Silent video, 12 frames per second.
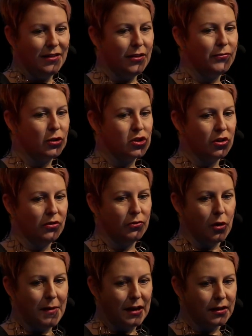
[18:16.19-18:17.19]
The future of
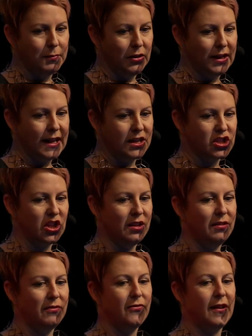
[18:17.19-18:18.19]
robot
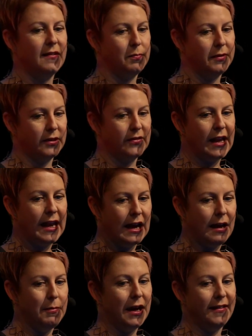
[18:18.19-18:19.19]
communication, Facebook's
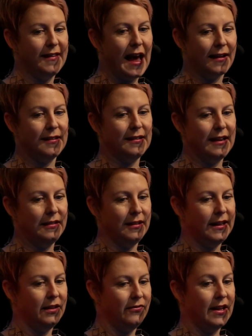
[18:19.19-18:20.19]
AI bots
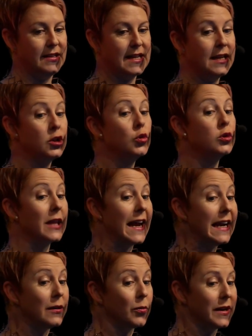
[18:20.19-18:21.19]
accidentally invent a new
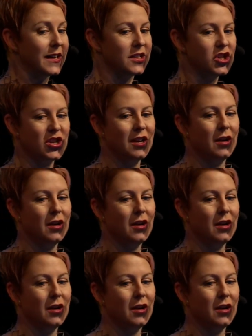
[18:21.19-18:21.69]
language